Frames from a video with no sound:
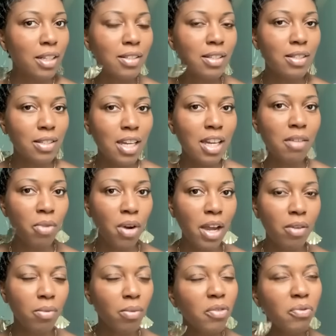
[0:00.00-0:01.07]
doesn't seem
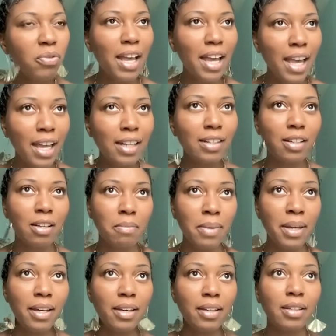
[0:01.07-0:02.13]
right. What if I hadn't come
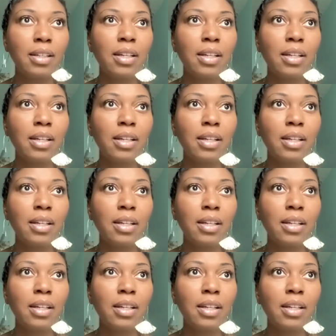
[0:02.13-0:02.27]
back?